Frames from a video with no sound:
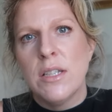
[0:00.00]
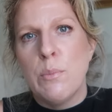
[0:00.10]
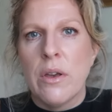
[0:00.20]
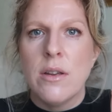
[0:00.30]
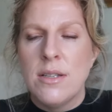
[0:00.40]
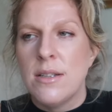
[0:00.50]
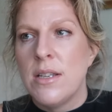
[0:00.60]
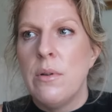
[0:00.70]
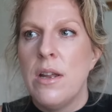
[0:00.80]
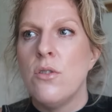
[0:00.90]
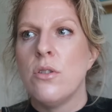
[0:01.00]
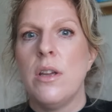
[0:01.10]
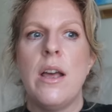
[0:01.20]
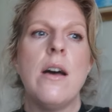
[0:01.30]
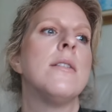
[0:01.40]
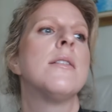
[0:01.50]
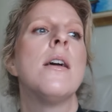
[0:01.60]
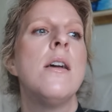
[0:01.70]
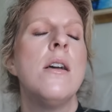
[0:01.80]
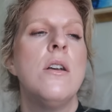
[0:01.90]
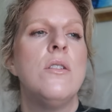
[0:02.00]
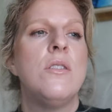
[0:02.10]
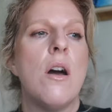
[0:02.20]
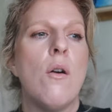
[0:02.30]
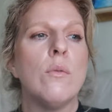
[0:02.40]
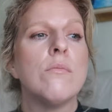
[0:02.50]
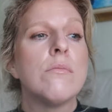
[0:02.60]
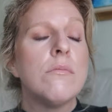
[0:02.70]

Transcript: experience to see what he usually does. So